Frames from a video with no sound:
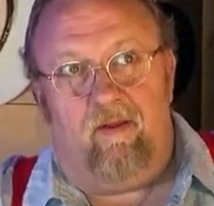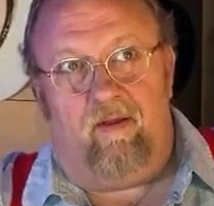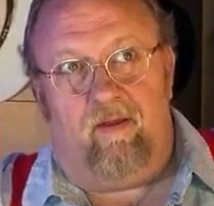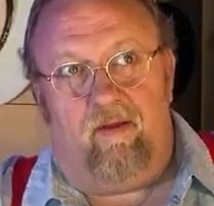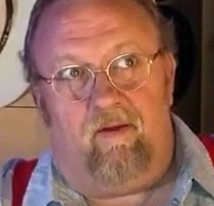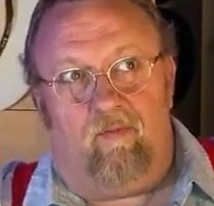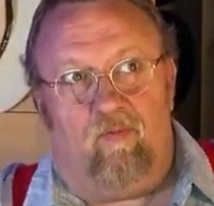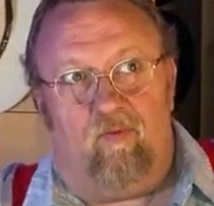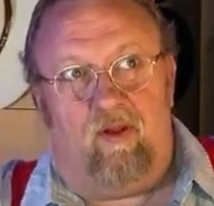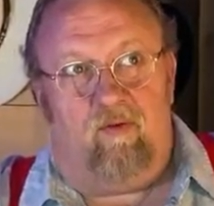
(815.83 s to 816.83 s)
uh,
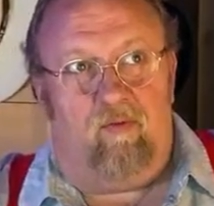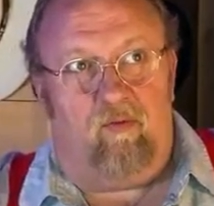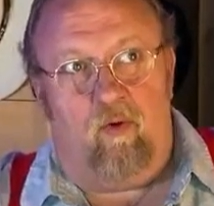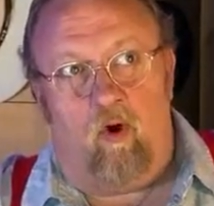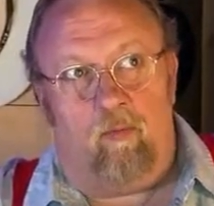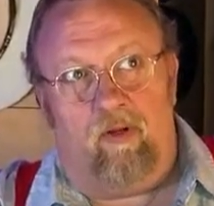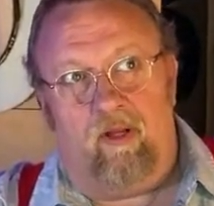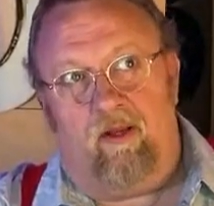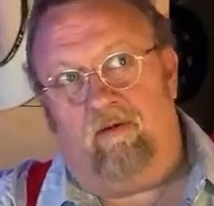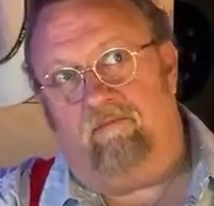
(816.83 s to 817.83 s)
it
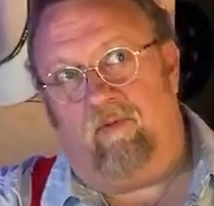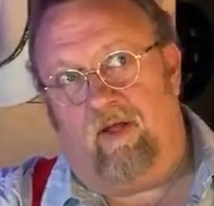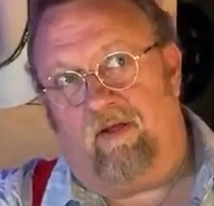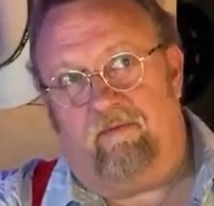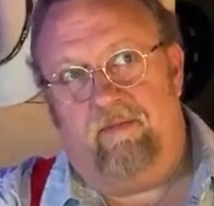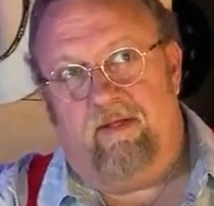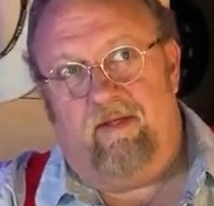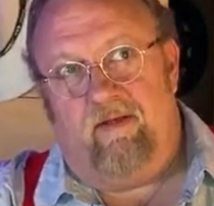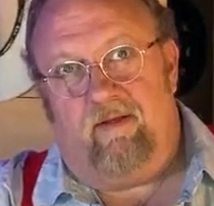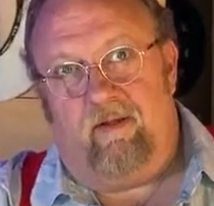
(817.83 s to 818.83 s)
normally, like
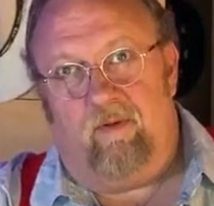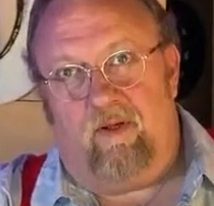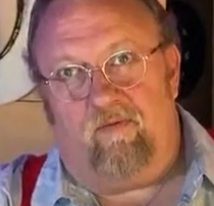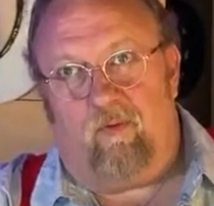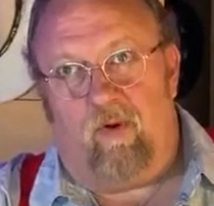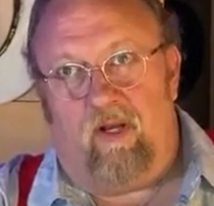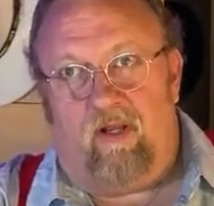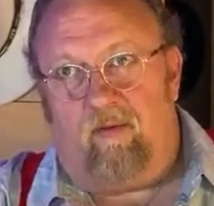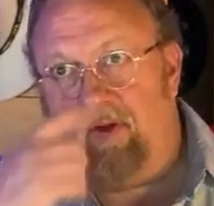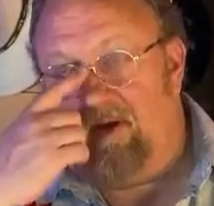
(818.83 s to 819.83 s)
you, if you're writing
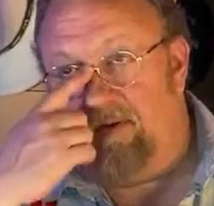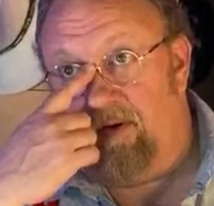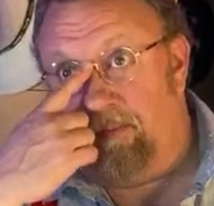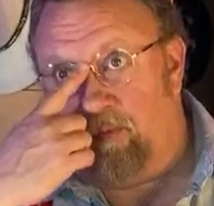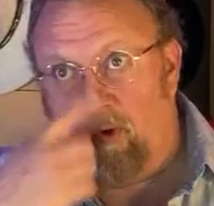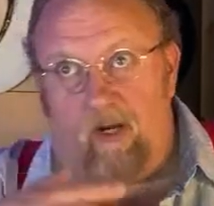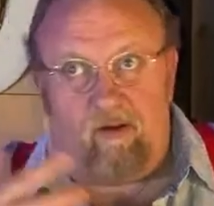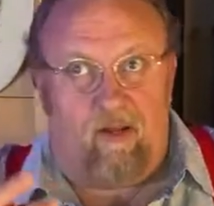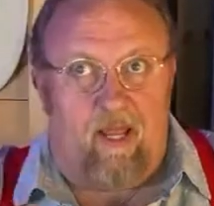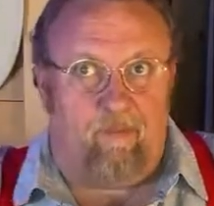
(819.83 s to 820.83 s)
a, a bright,
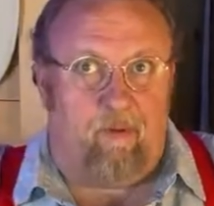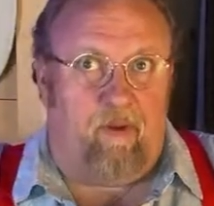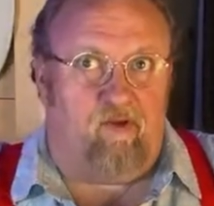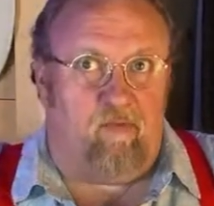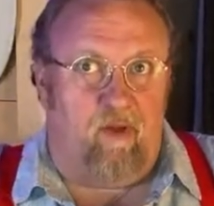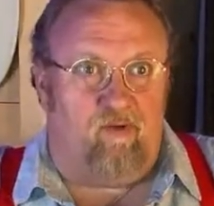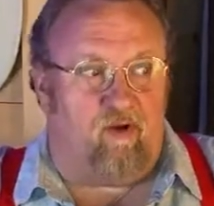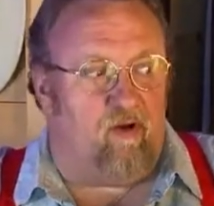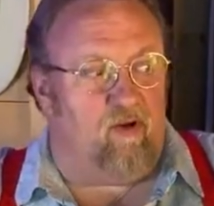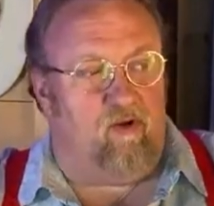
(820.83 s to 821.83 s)
a happy piece of music,
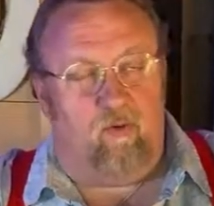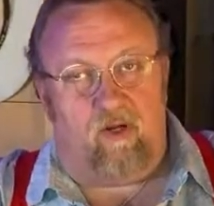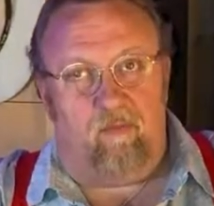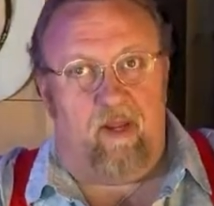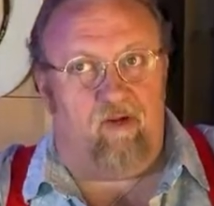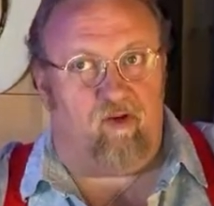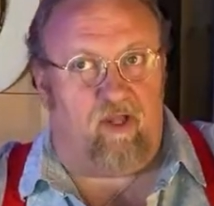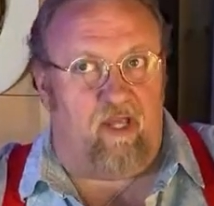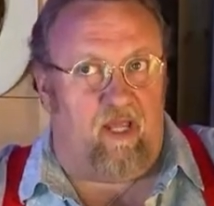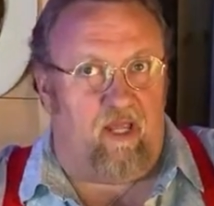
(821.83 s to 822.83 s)
you're going to do it in a major
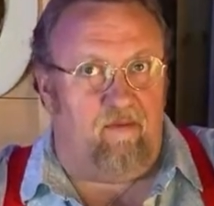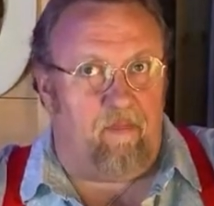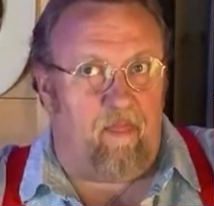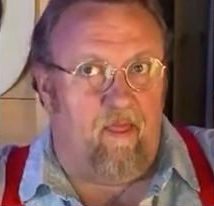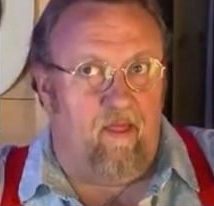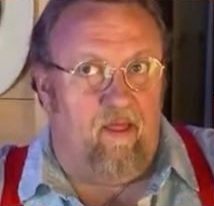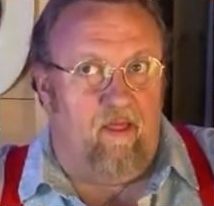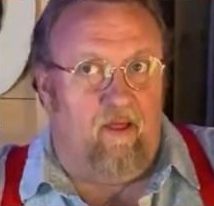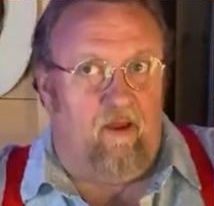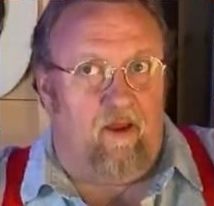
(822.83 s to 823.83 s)
key,
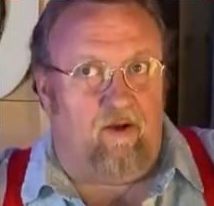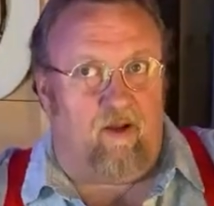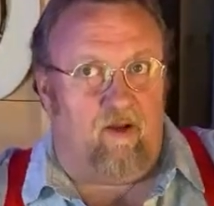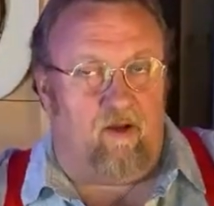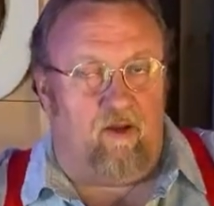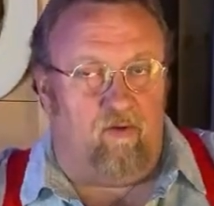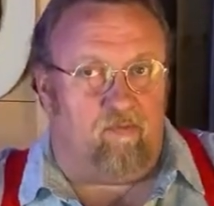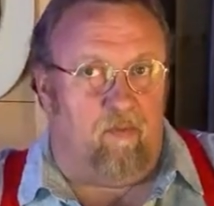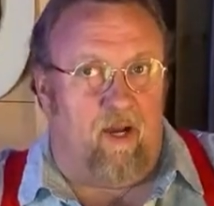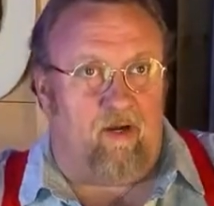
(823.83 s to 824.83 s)
and you're going to use
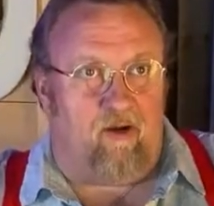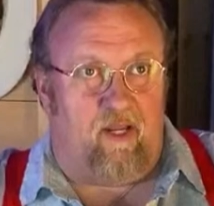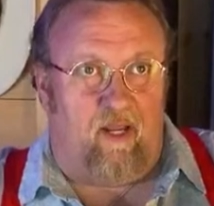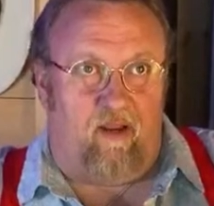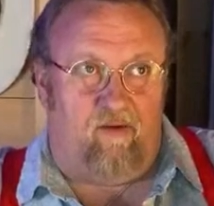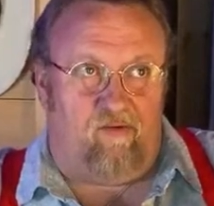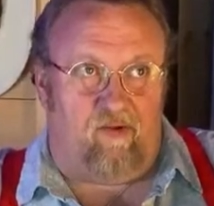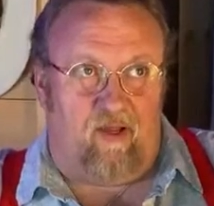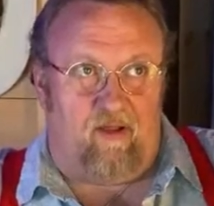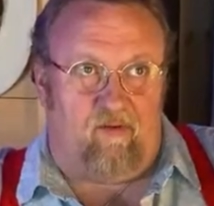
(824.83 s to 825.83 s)
minor keys
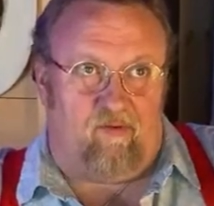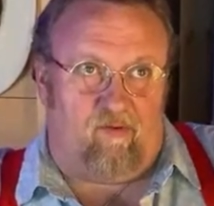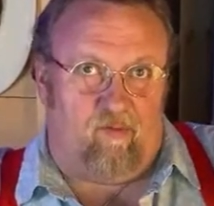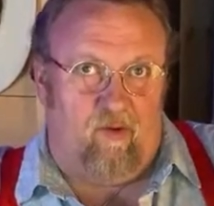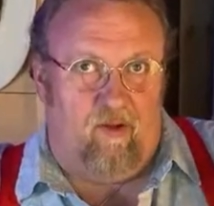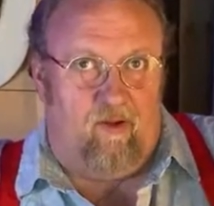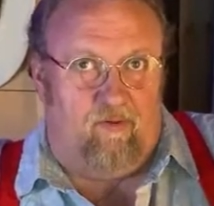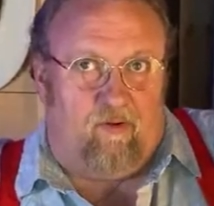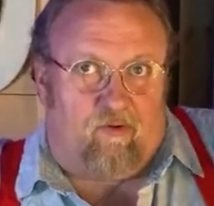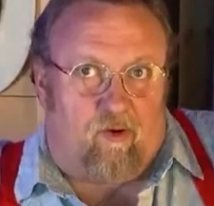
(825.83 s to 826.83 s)
as
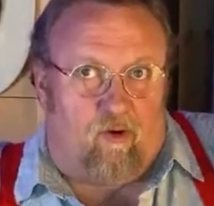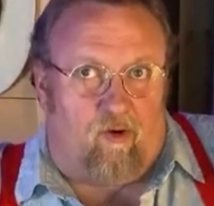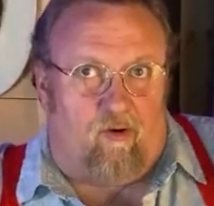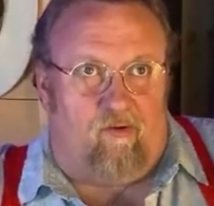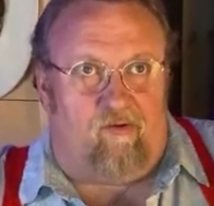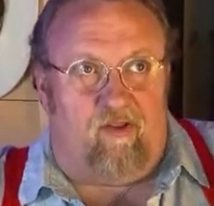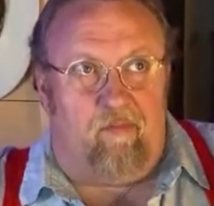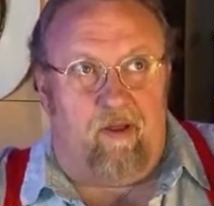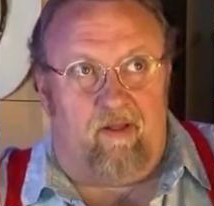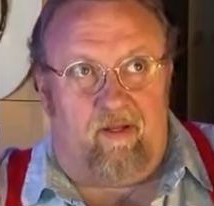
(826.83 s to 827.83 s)
the turns in the
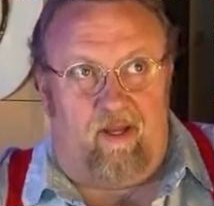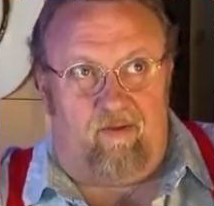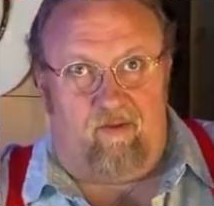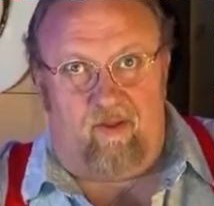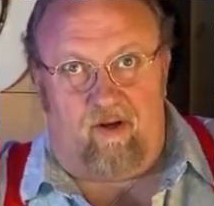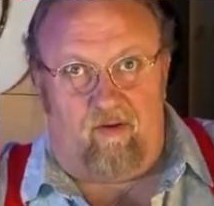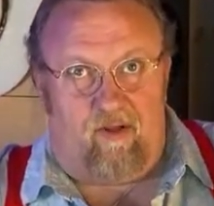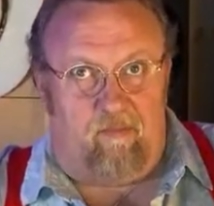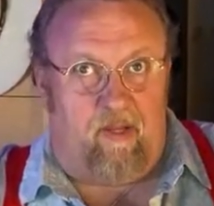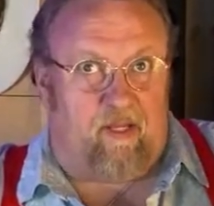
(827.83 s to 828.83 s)
melody that are
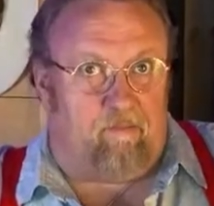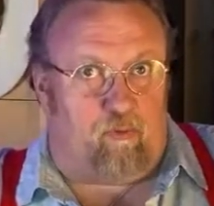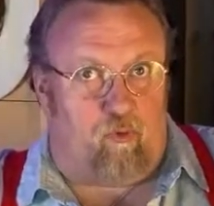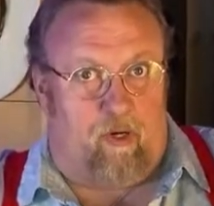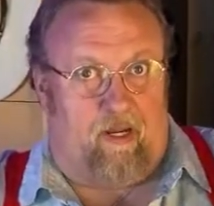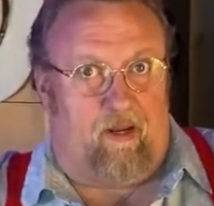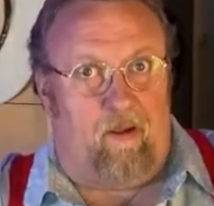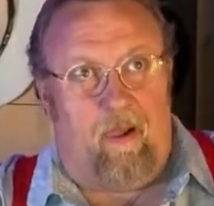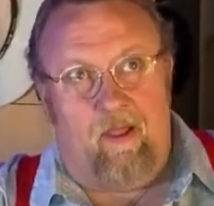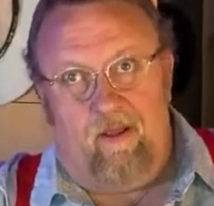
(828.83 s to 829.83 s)
that make it pretty.
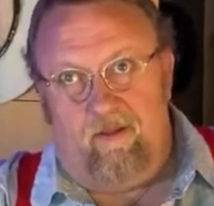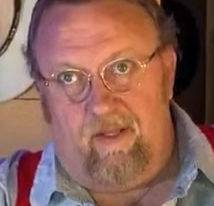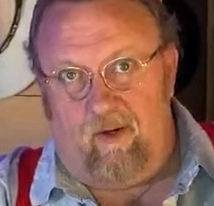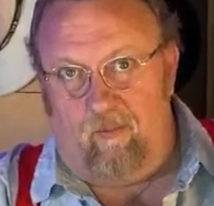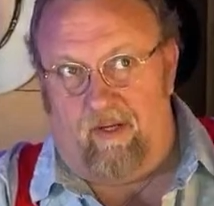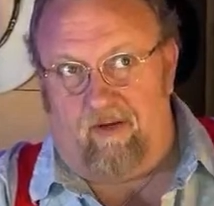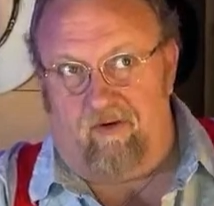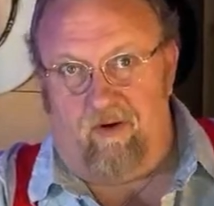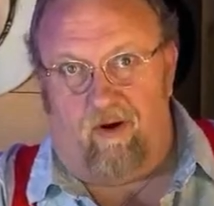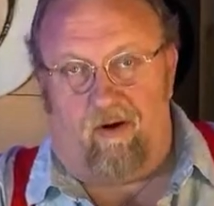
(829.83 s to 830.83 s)
They don't make it
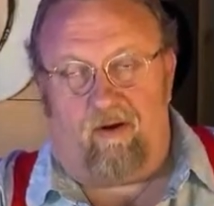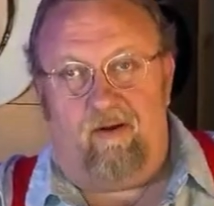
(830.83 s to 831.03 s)
dark.